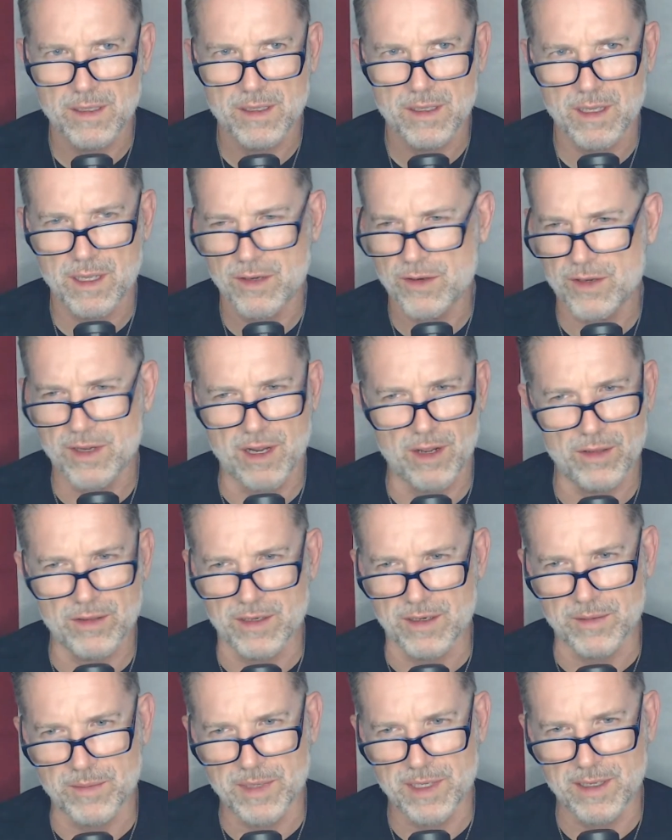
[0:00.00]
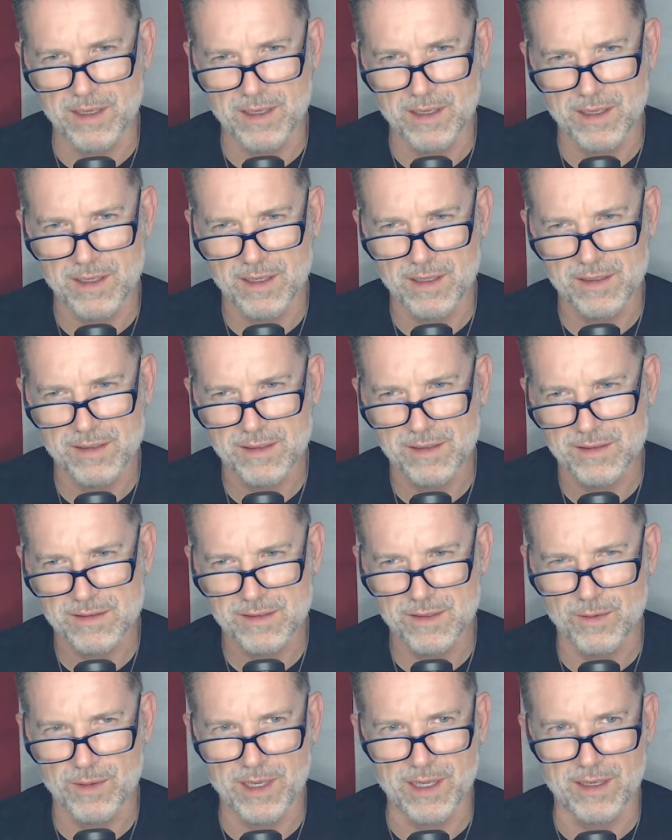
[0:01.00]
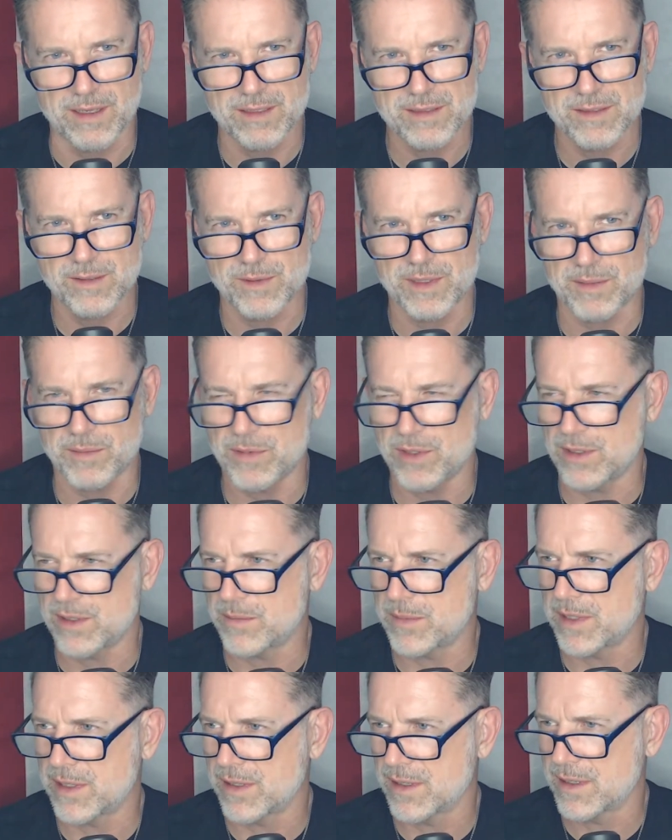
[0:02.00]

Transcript: I know you're not older than me. No way. No way you can be older than me.